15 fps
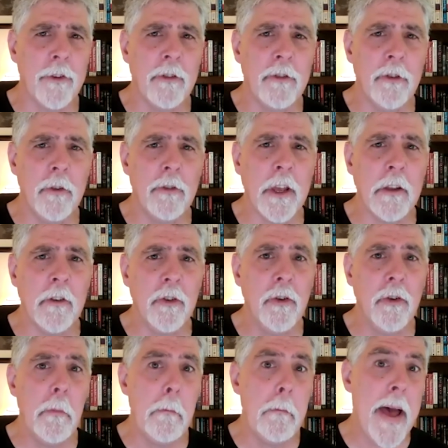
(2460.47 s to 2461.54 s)
is using
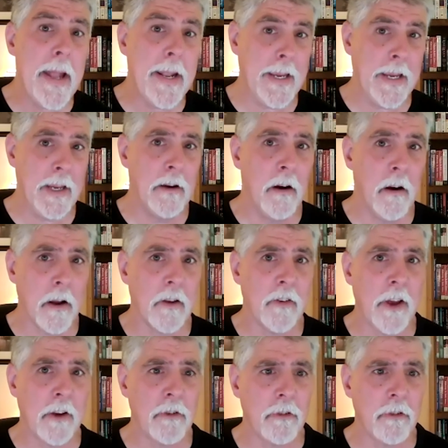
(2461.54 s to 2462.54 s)
too many architecture